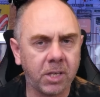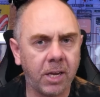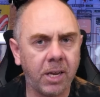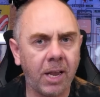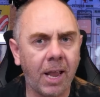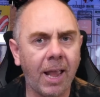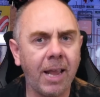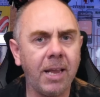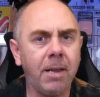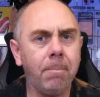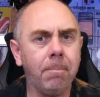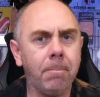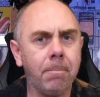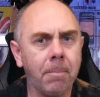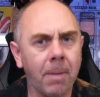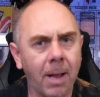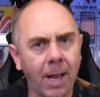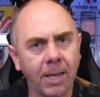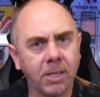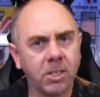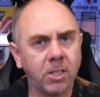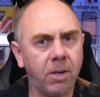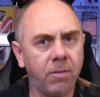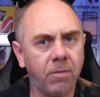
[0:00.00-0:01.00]
say a
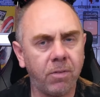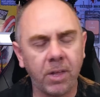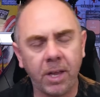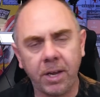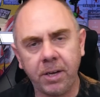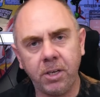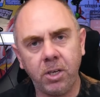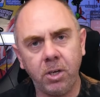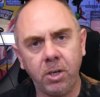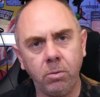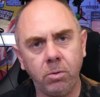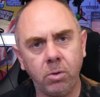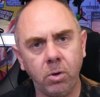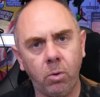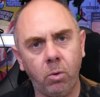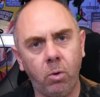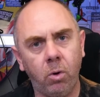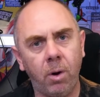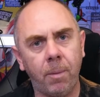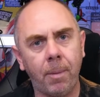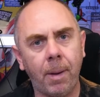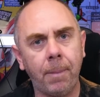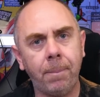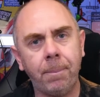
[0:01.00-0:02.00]
massive thank you to
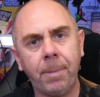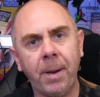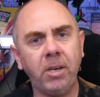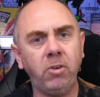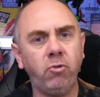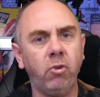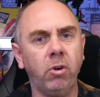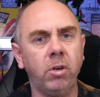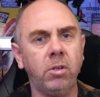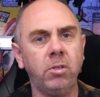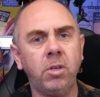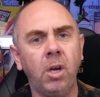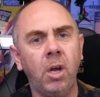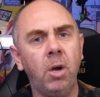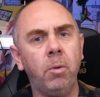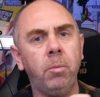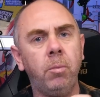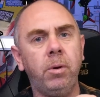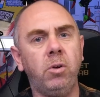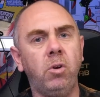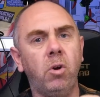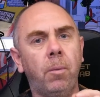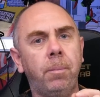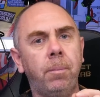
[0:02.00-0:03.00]
all of my patrons.
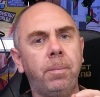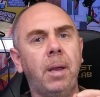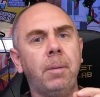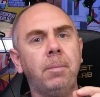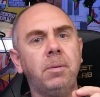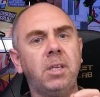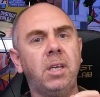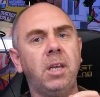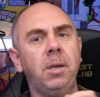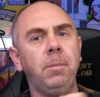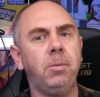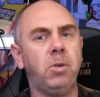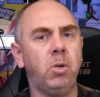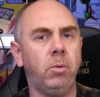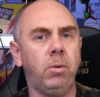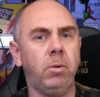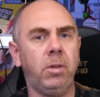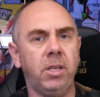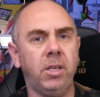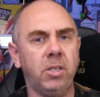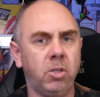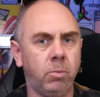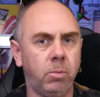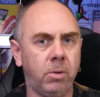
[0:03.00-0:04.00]
We'd not be able to keep doing
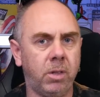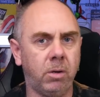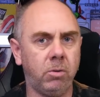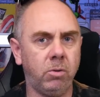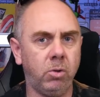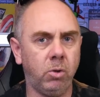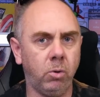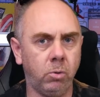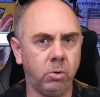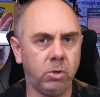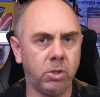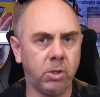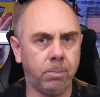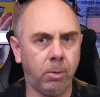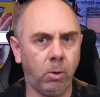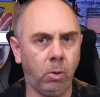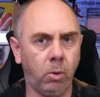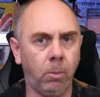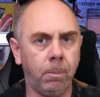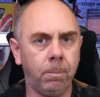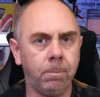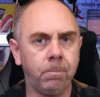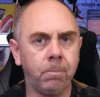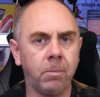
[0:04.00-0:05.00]
this without your
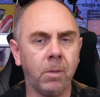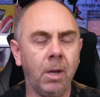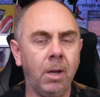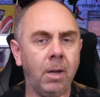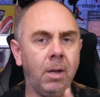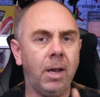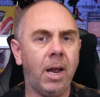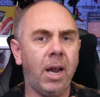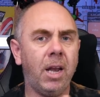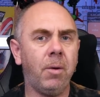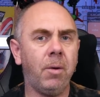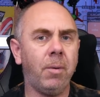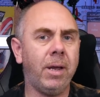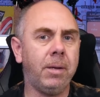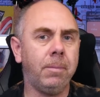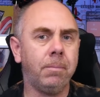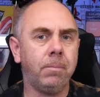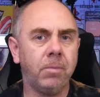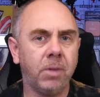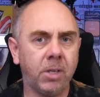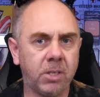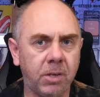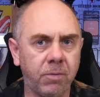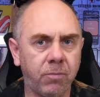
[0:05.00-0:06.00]
support. Anyway,
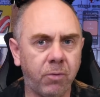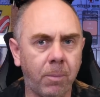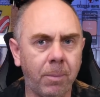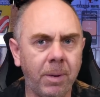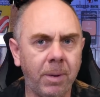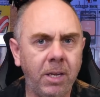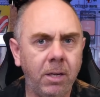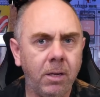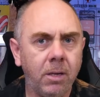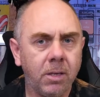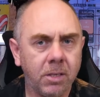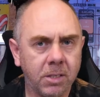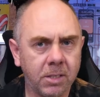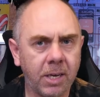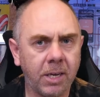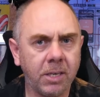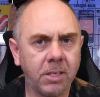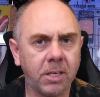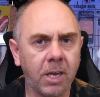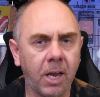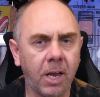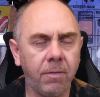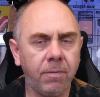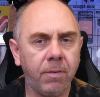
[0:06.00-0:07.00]
that's it for me. Stay
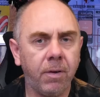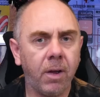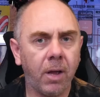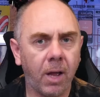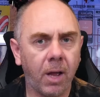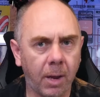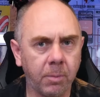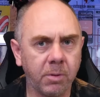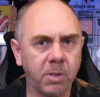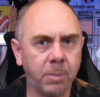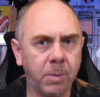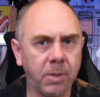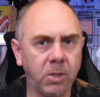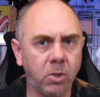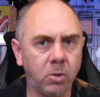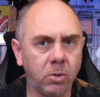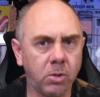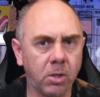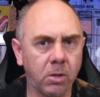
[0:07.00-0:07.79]
safe. I will speak to